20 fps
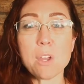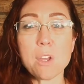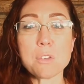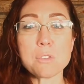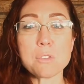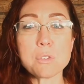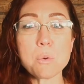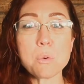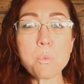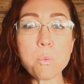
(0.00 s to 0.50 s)

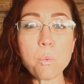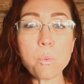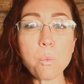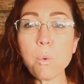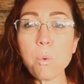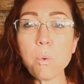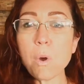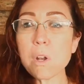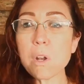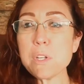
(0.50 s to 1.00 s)
So
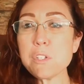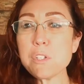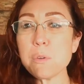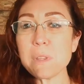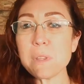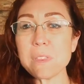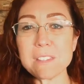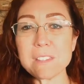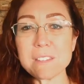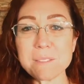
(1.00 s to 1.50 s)
what do we do
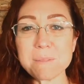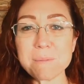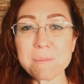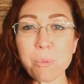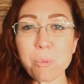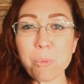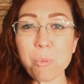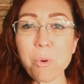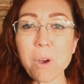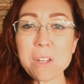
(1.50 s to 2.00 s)
with this?
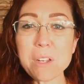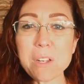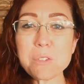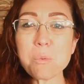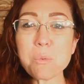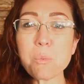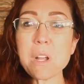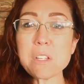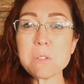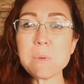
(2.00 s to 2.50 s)
What
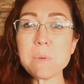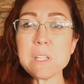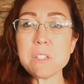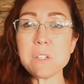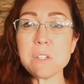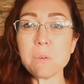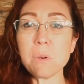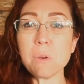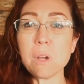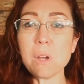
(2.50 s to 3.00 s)
what do we
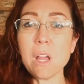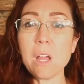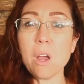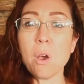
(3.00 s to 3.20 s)
do?